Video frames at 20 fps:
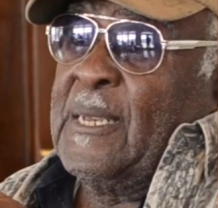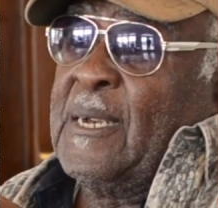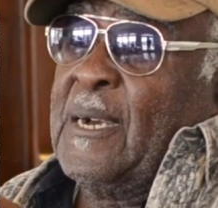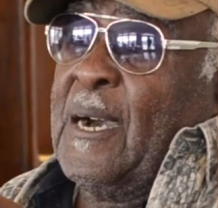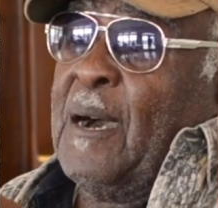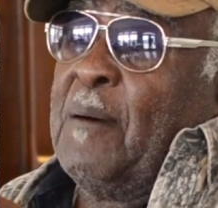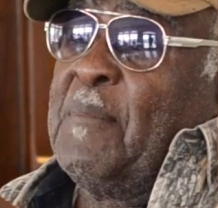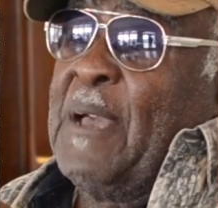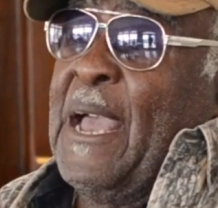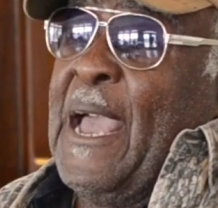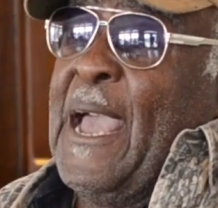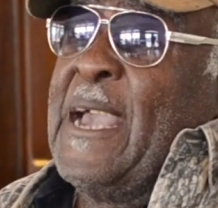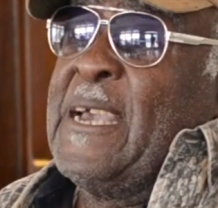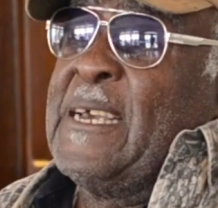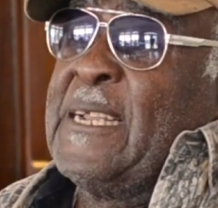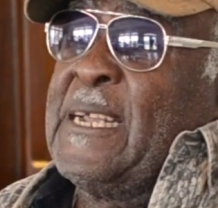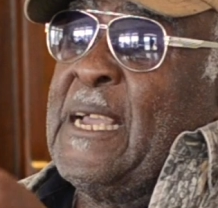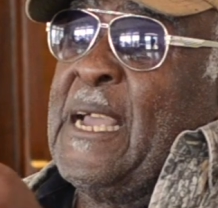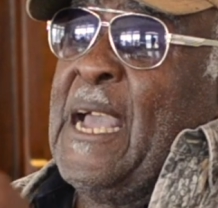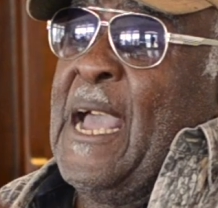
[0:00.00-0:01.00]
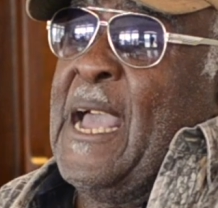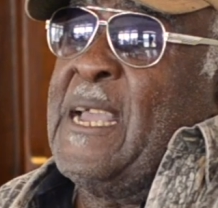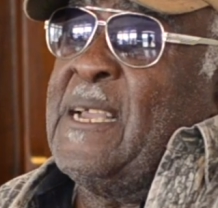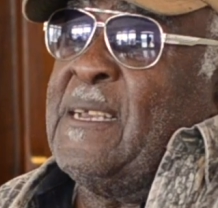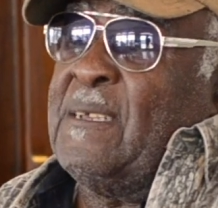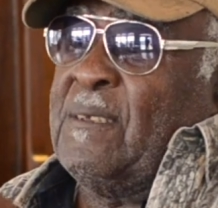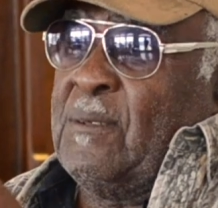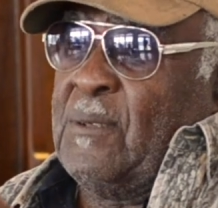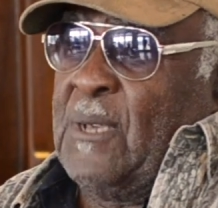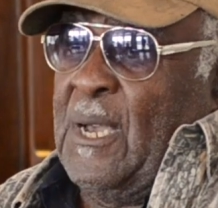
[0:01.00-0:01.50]
I'm
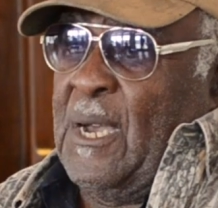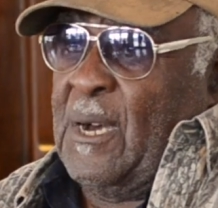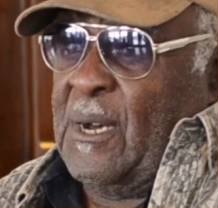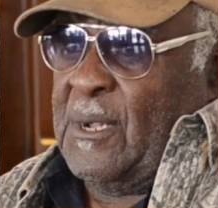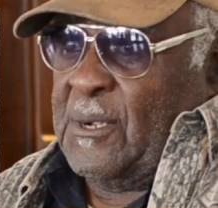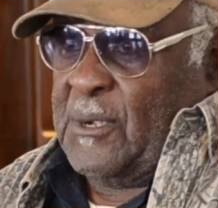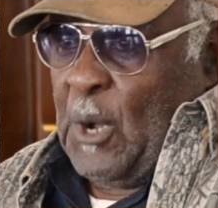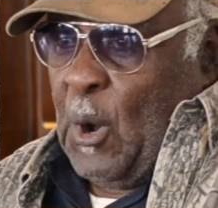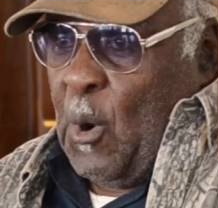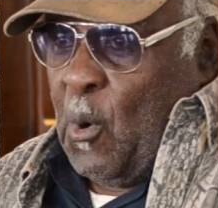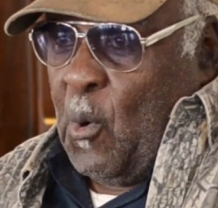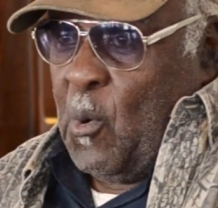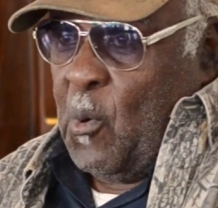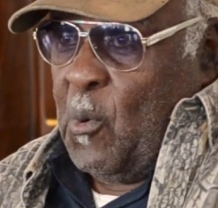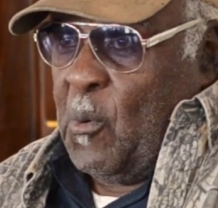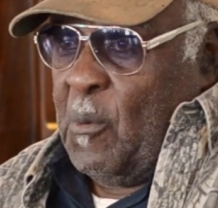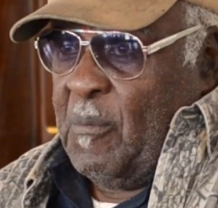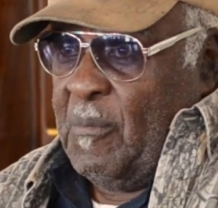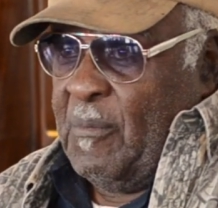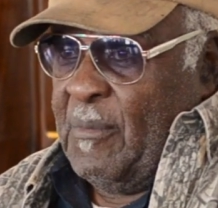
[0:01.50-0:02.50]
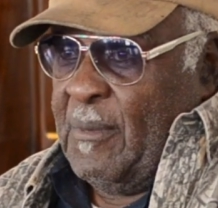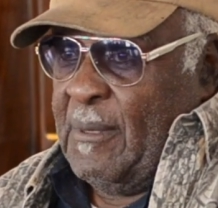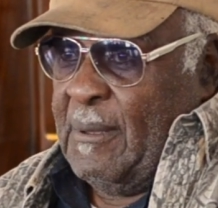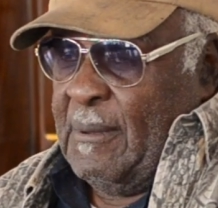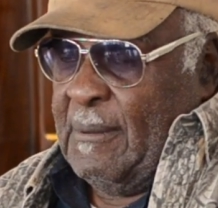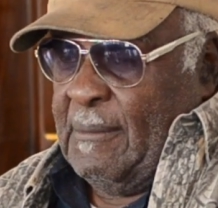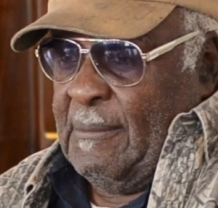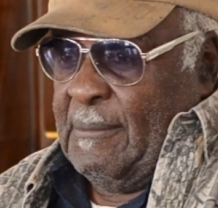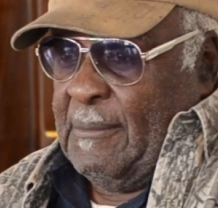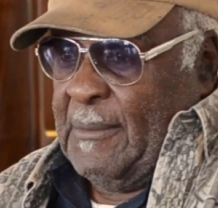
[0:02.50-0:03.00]
88 years old.
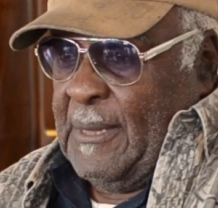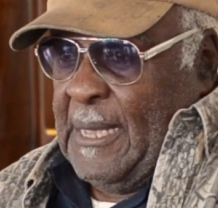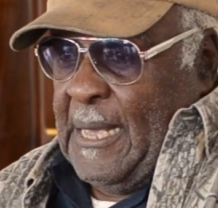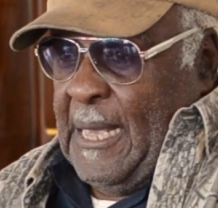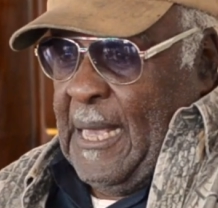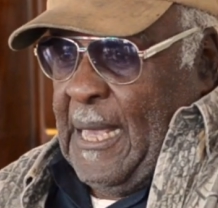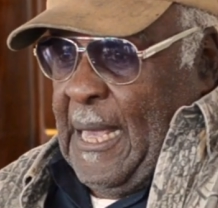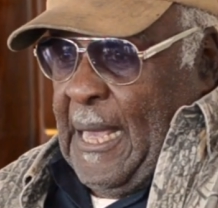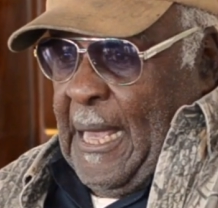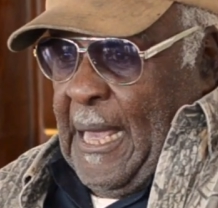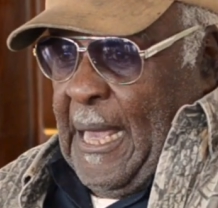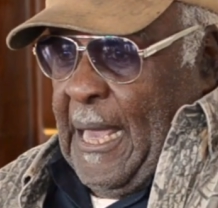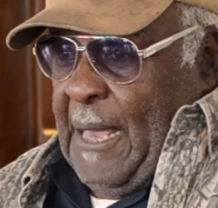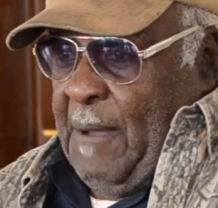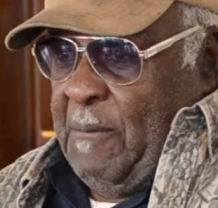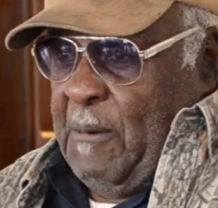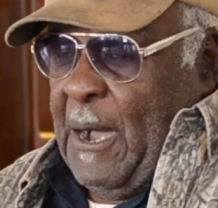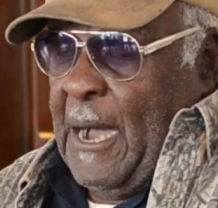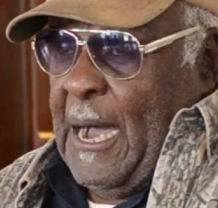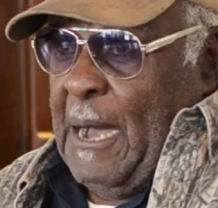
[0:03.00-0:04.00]
If